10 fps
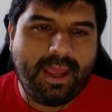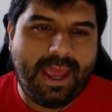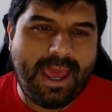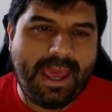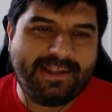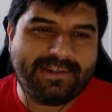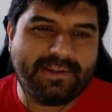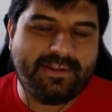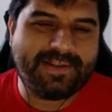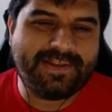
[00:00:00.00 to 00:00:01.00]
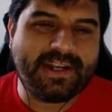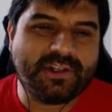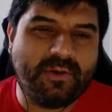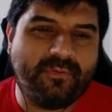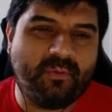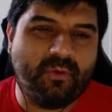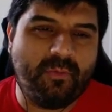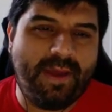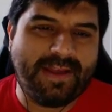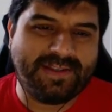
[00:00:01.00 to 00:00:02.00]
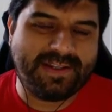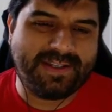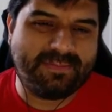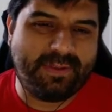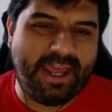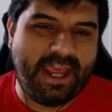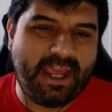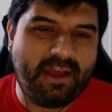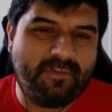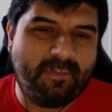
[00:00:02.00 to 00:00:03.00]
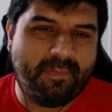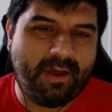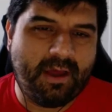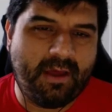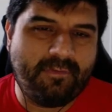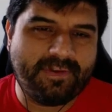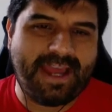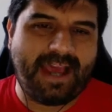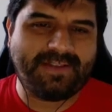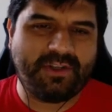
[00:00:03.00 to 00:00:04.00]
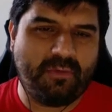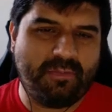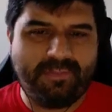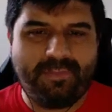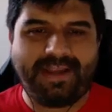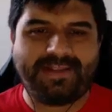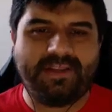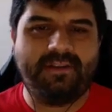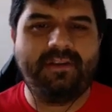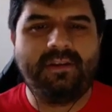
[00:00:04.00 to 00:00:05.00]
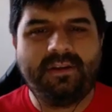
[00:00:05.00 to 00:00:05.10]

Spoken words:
And the center of the room has a display of a taxidermied bison